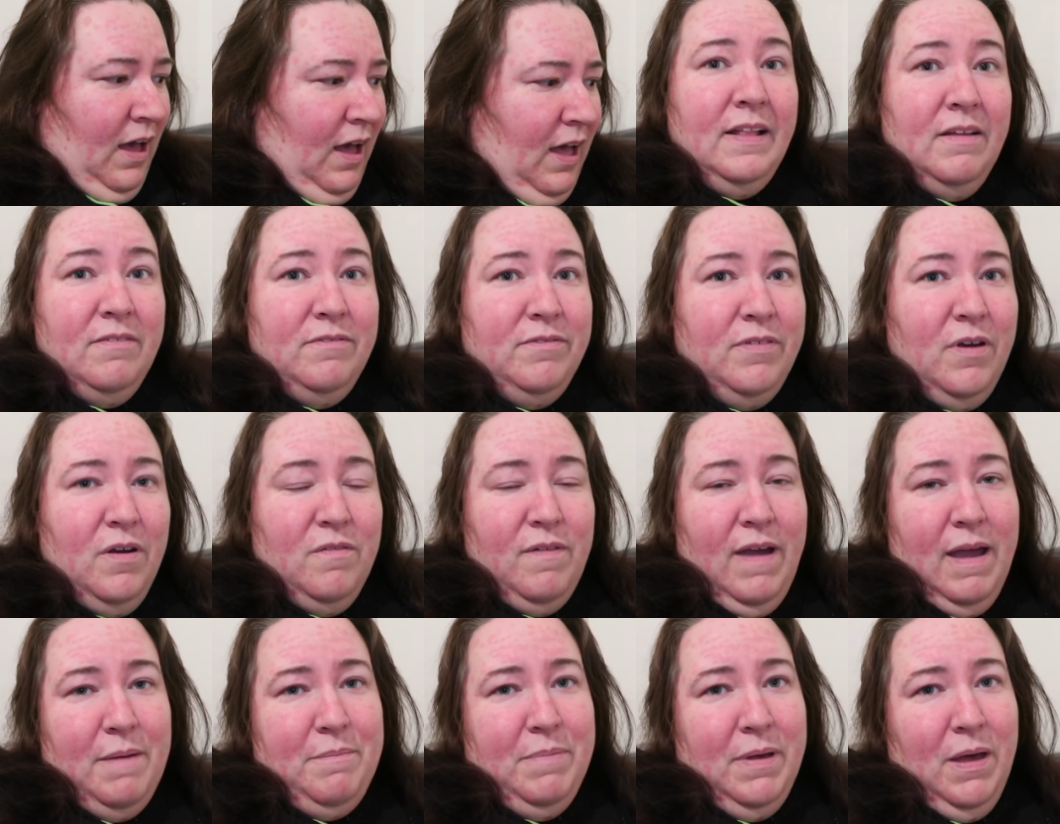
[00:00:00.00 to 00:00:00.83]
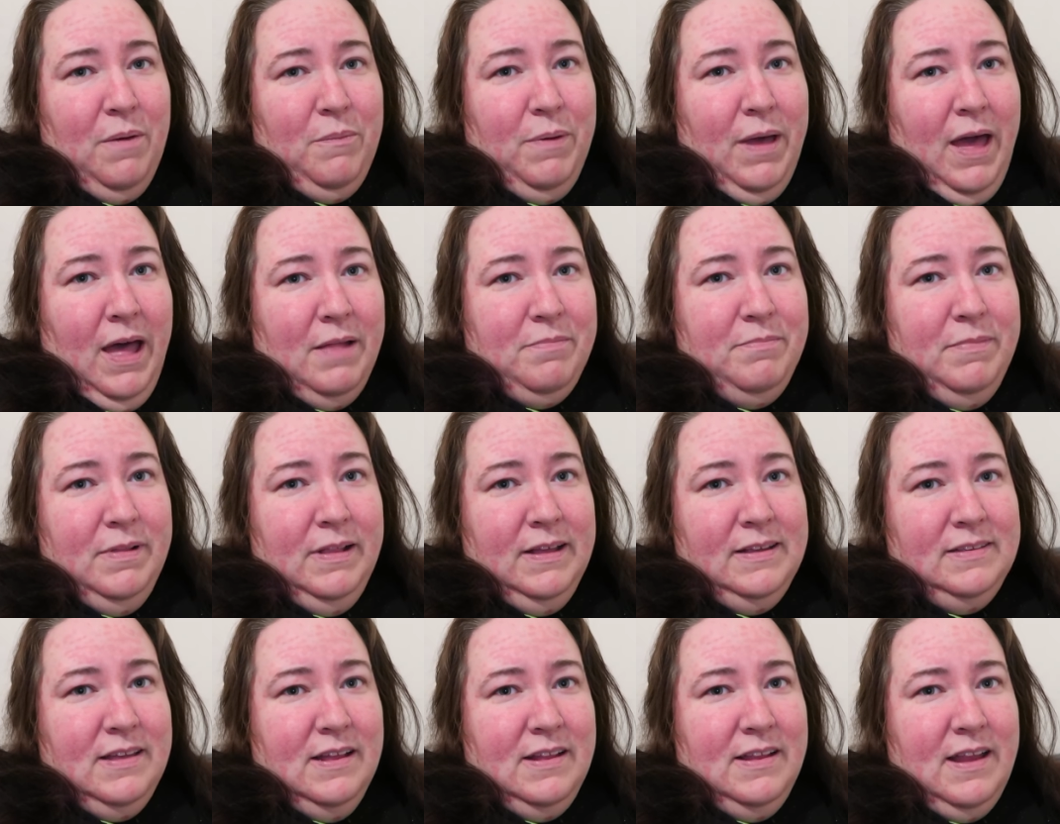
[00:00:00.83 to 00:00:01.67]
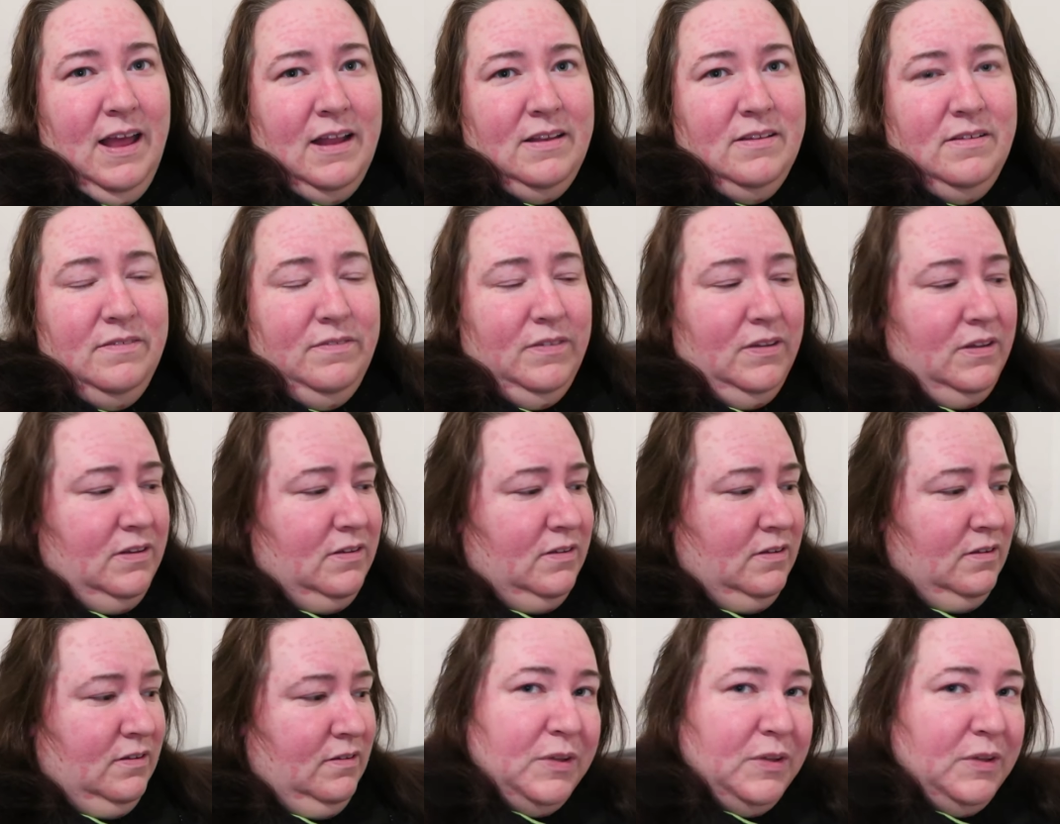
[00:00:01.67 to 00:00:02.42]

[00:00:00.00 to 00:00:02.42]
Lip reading: And then for Arabia, we had Melissa Netterford.